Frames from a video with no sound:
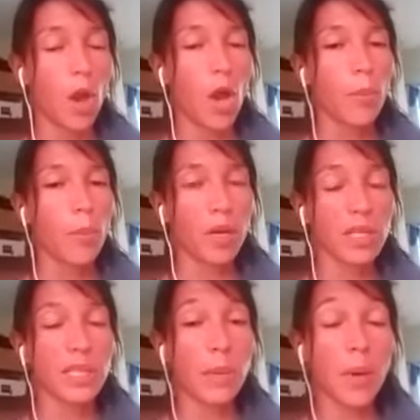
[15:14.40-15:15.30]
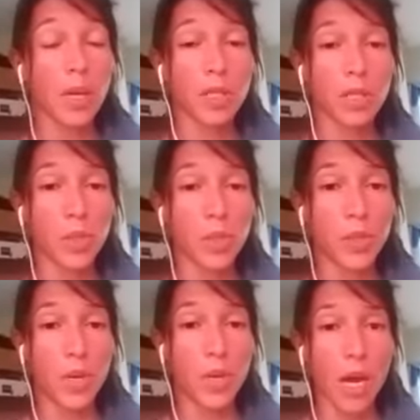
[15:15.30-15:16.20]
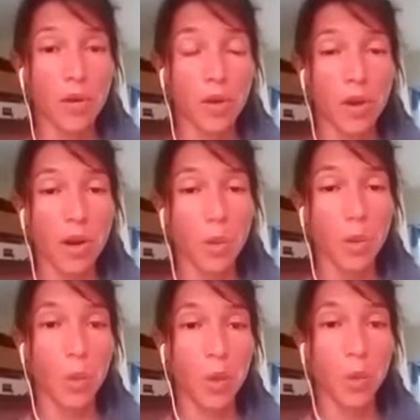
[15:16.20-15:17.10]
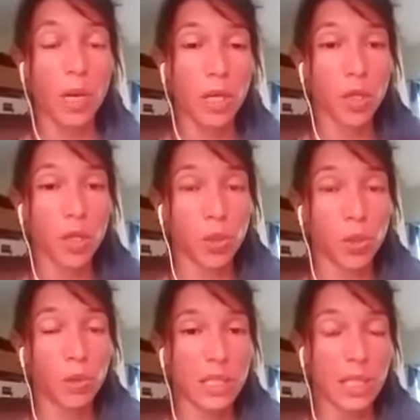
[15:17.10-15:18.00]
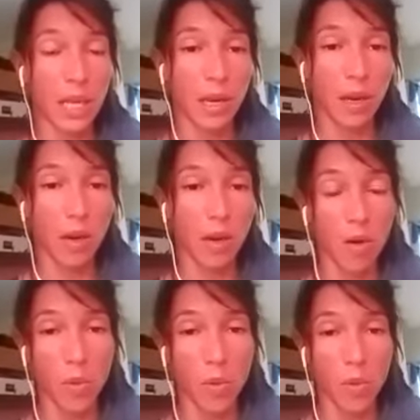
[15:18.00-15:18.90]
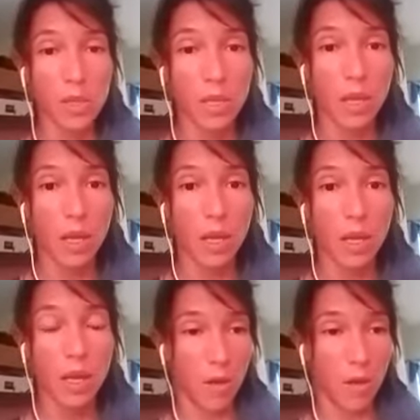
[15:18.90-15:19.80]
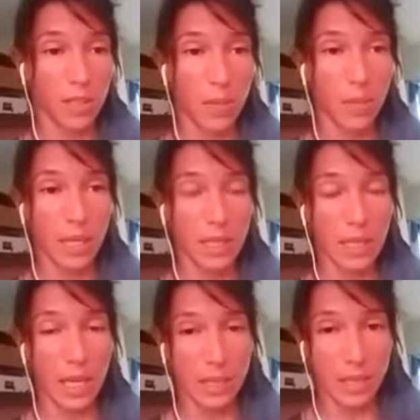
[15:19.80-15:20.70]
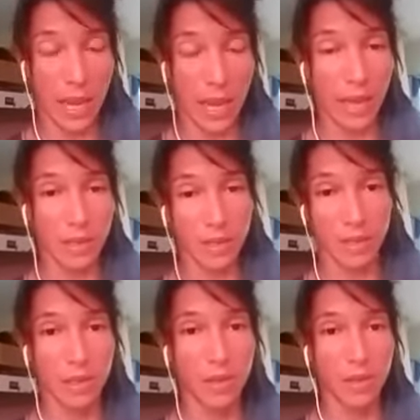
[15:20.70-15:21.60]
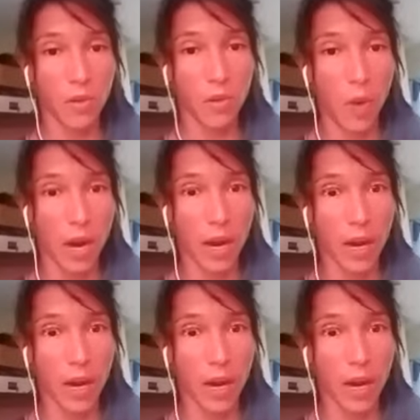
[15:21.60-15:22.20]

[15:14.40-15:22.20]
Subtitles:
because there are postures we do in acroyoga where we do like a shoulder stand almost on somebody else's hands, right?